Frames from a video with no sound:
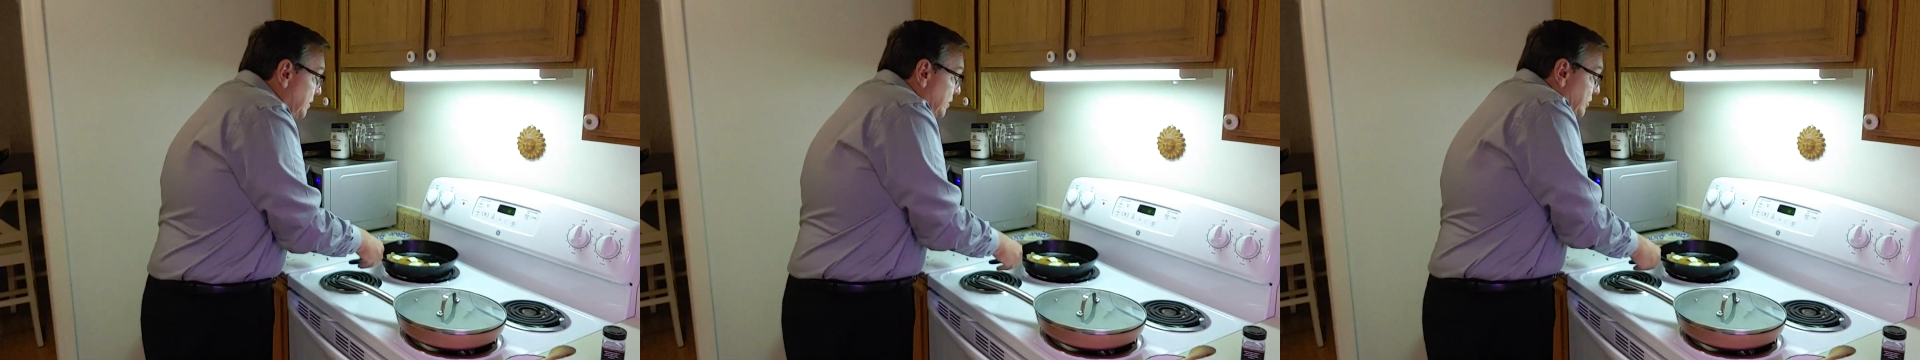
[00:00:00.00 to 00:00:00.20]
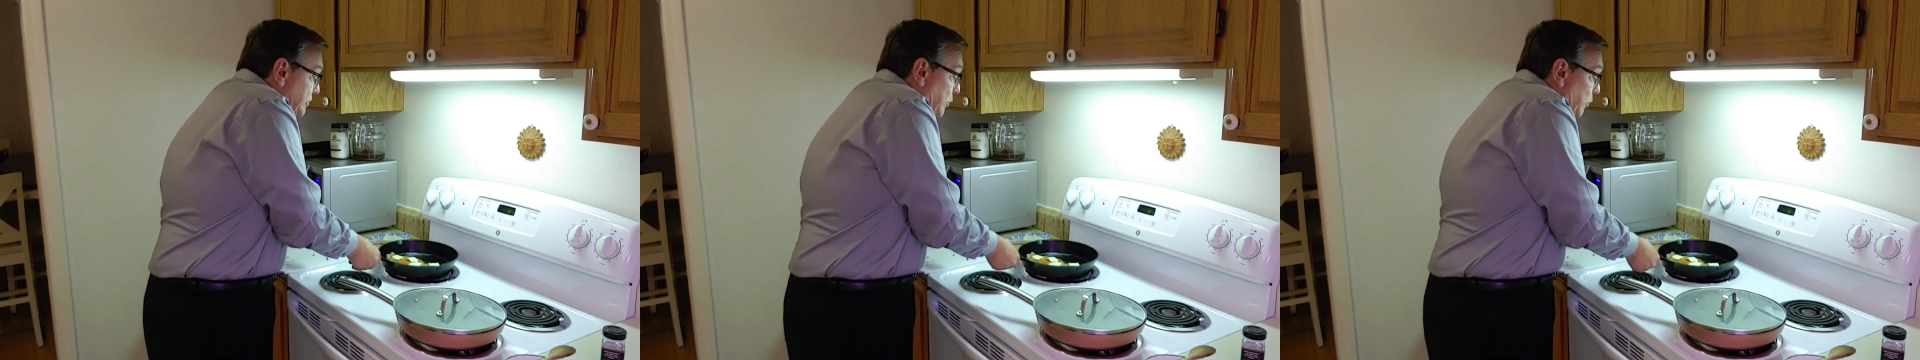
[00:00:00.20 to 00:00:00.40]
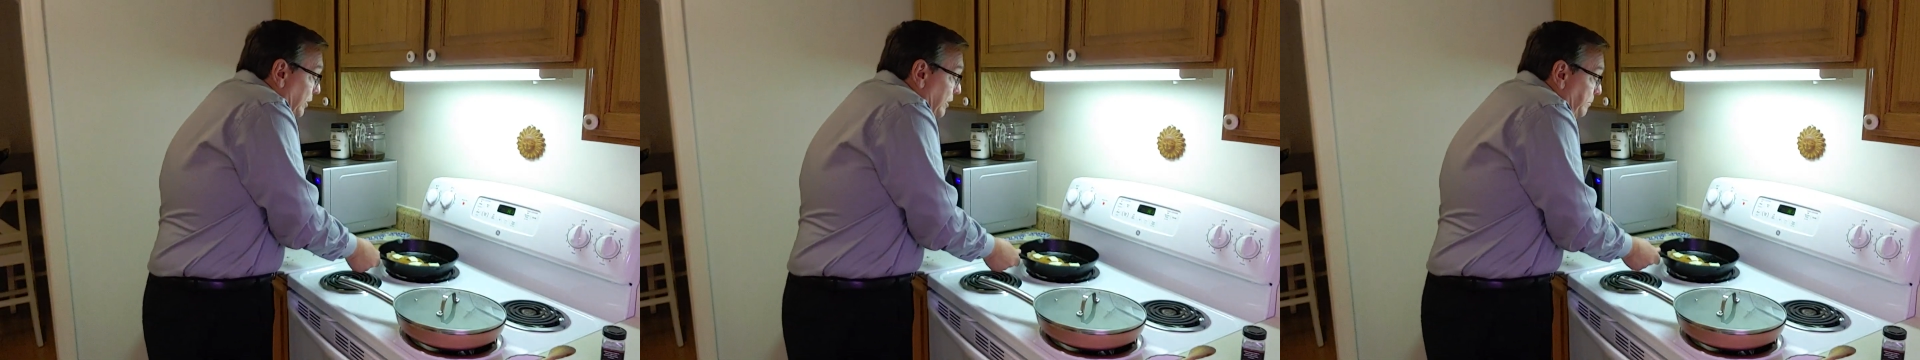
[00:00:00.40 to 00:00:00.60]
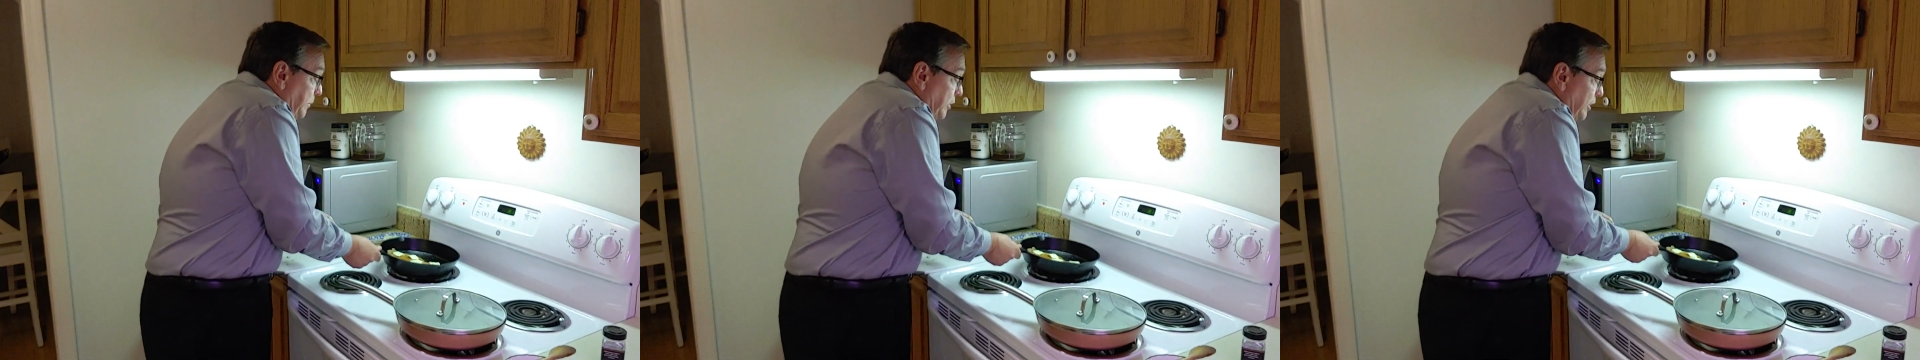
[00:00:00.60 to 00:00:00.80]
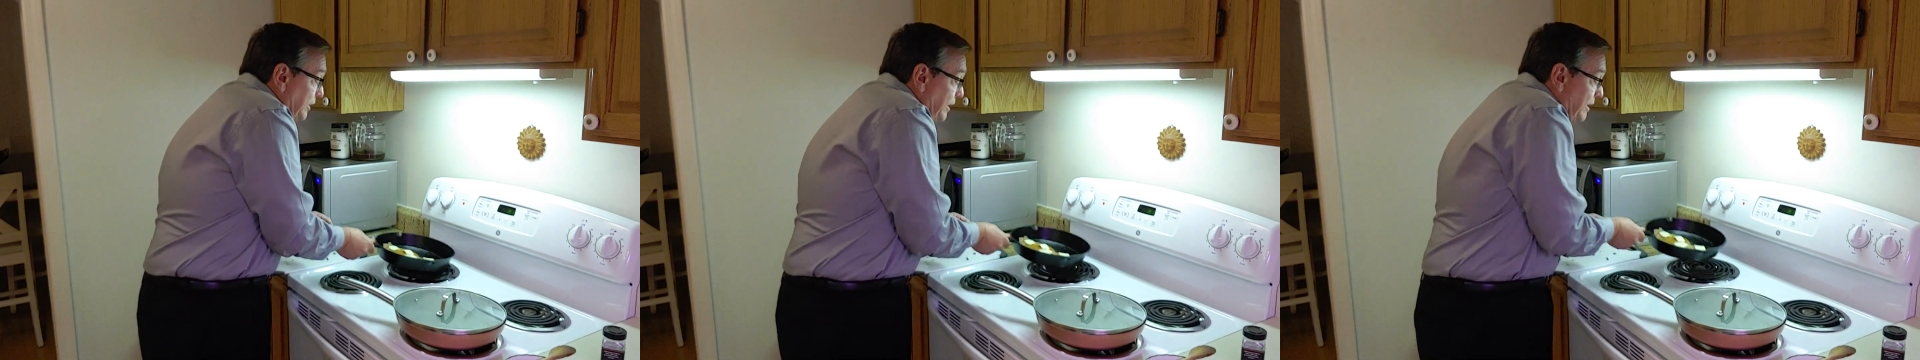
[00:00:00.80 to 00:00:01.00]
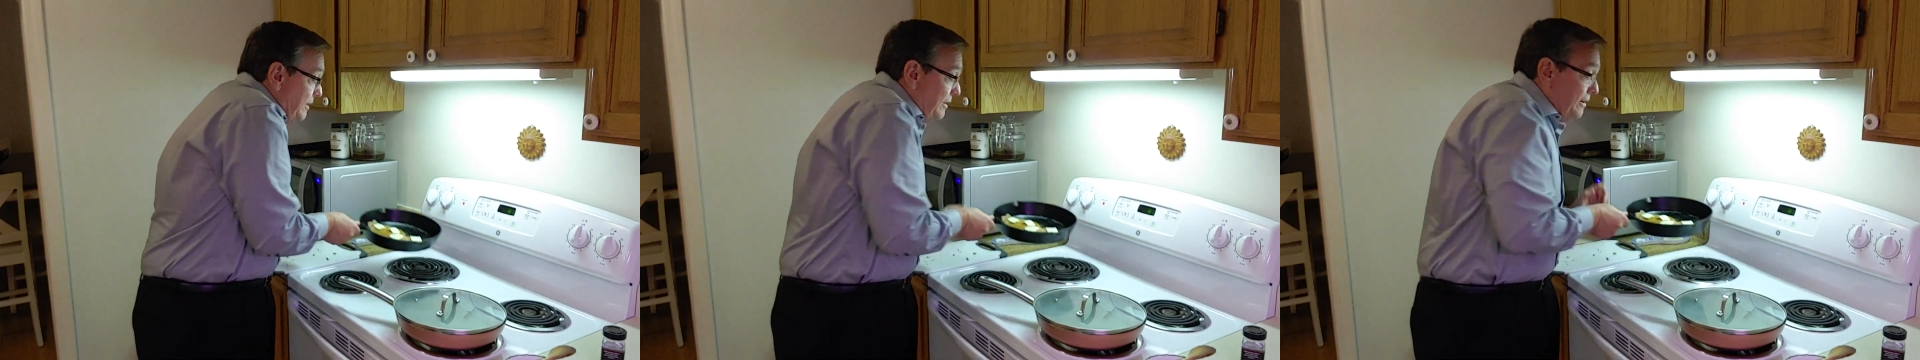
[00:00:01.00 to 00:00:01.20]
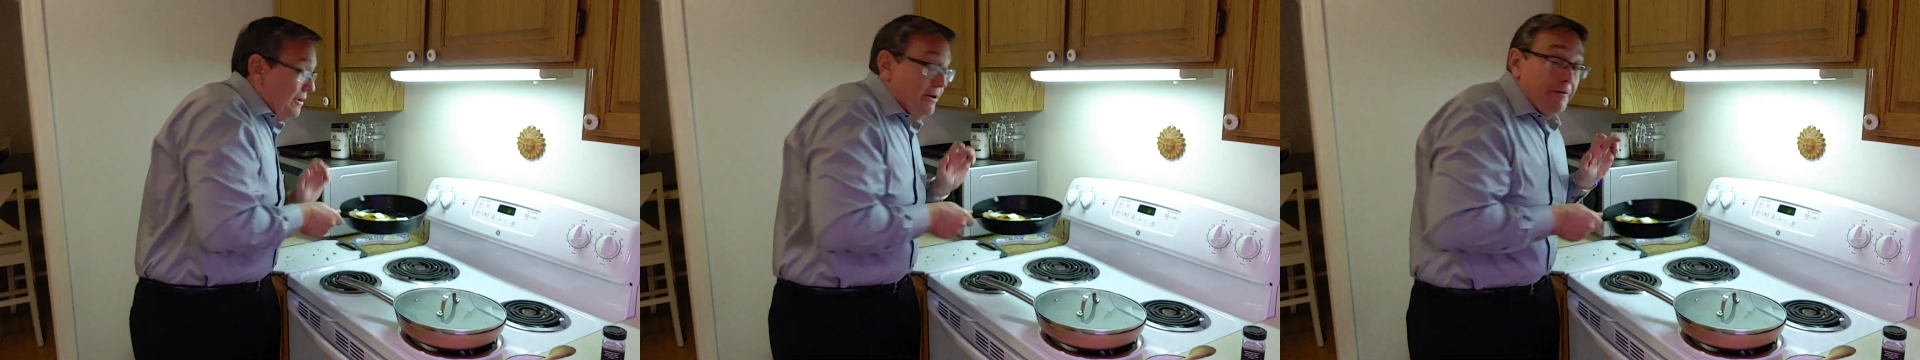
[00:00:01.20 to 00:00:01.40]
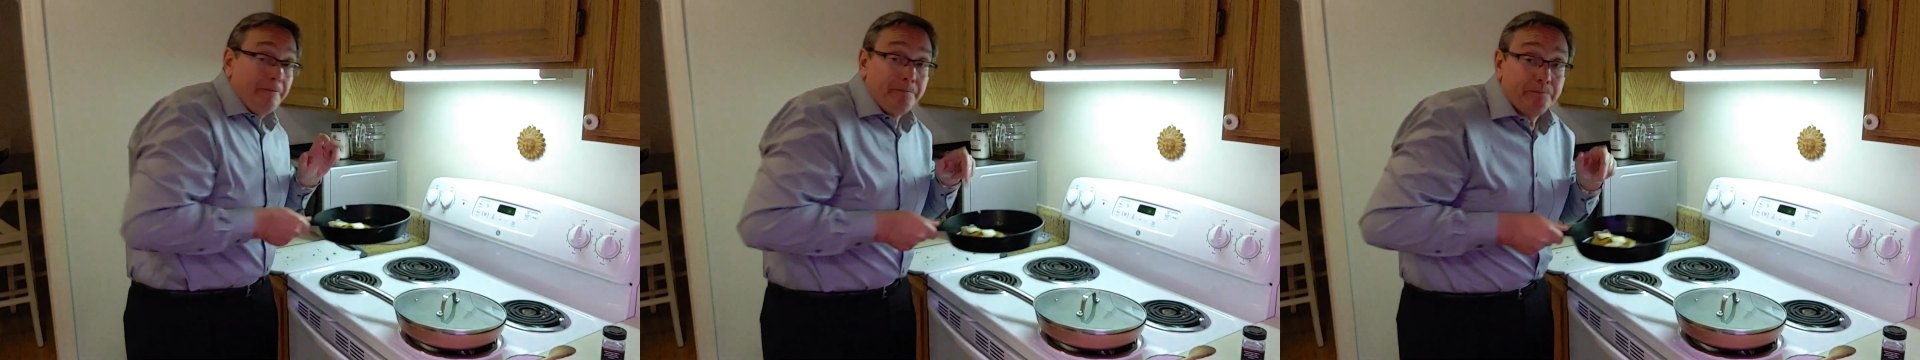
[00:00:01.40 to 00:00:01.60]
So we're going to put
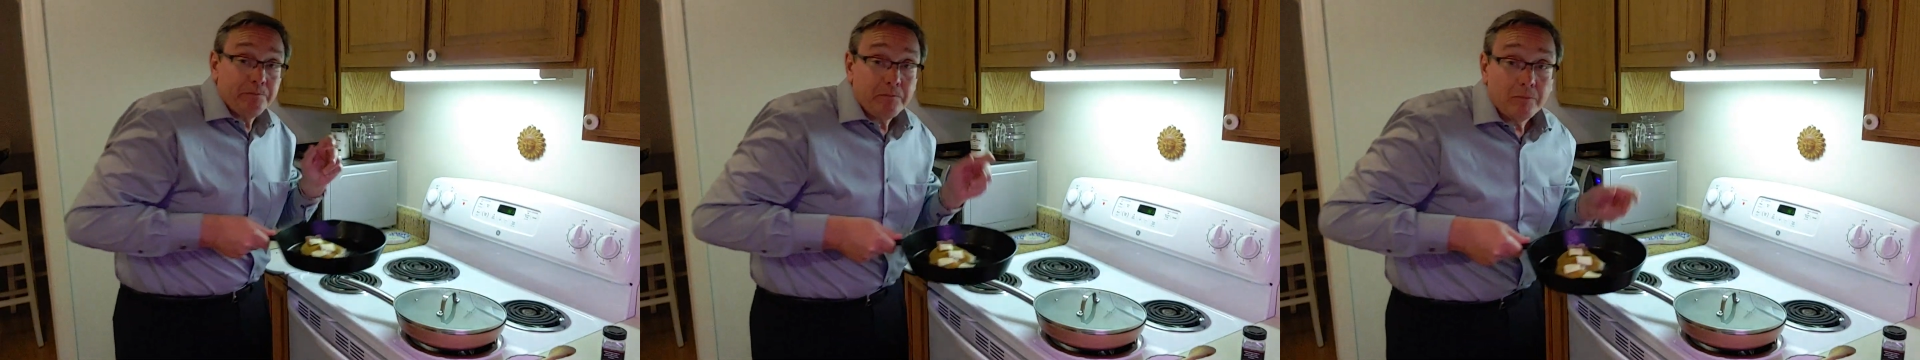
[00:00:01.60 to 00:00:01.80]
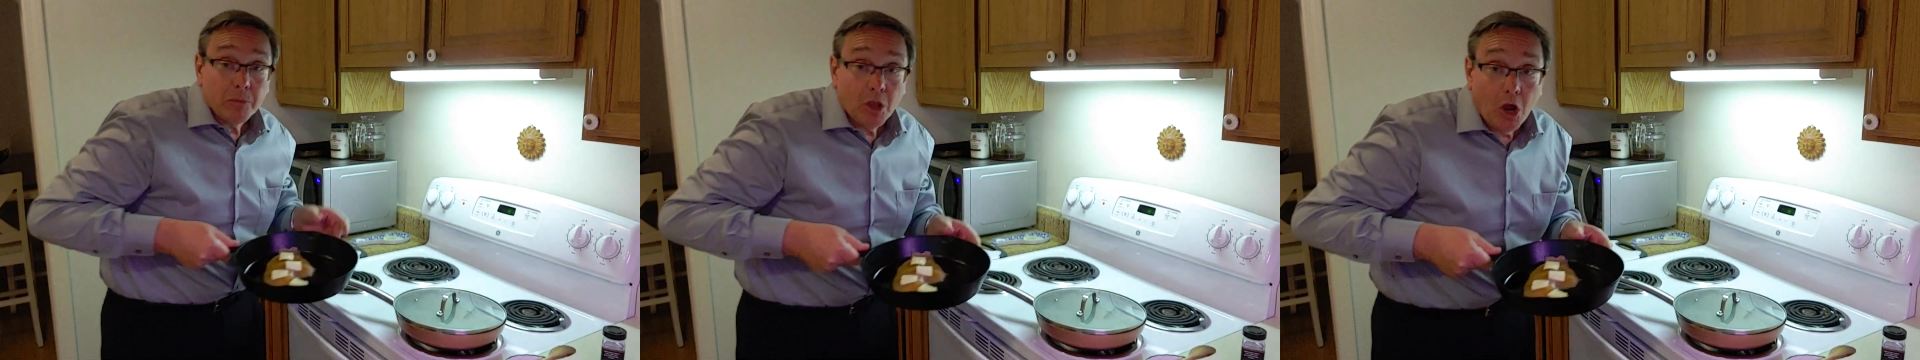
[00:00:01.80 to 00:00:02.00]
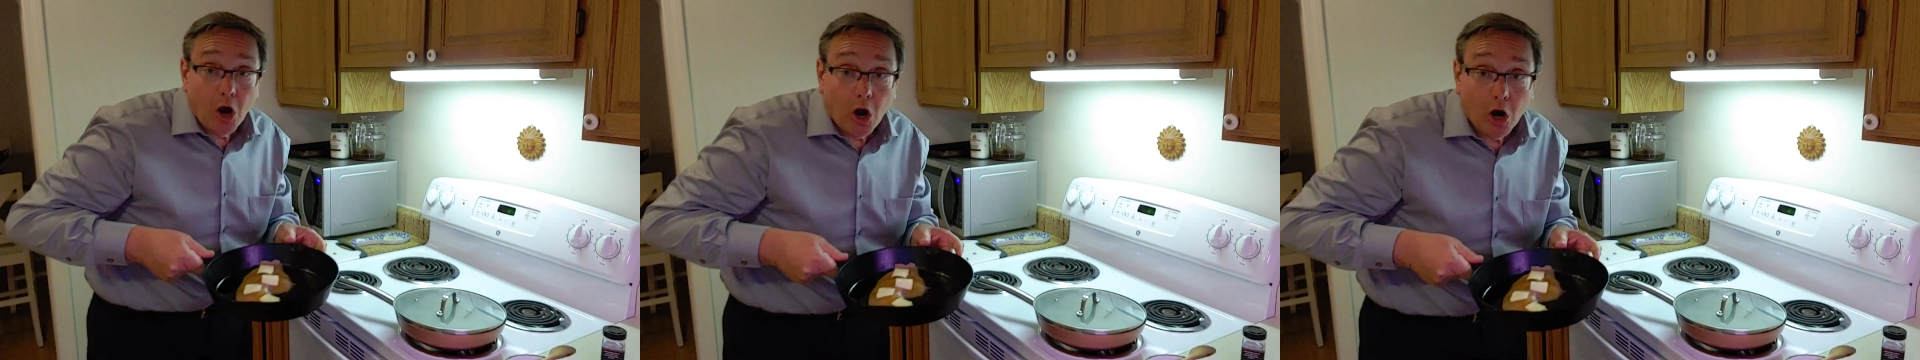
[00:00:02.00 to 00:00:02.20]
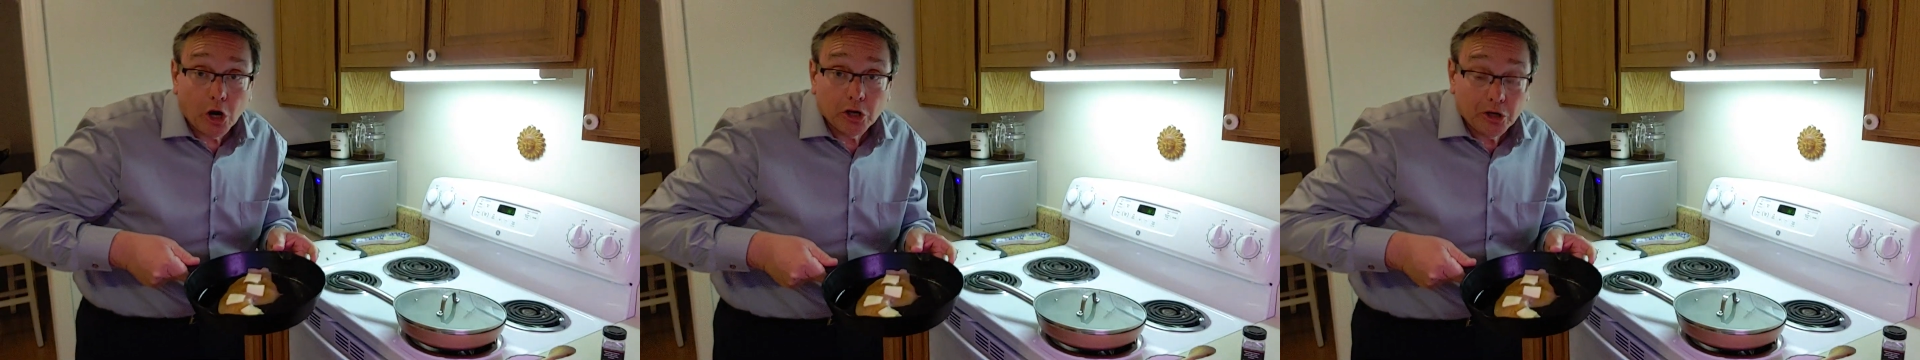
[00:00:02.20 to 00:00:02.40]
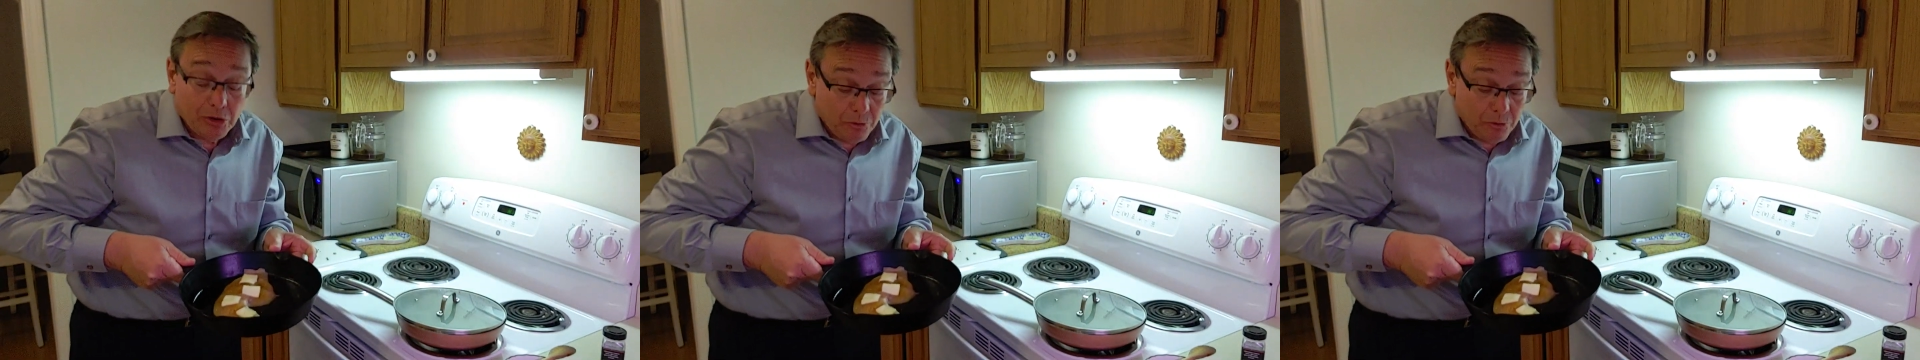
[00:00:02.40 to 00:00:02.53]
our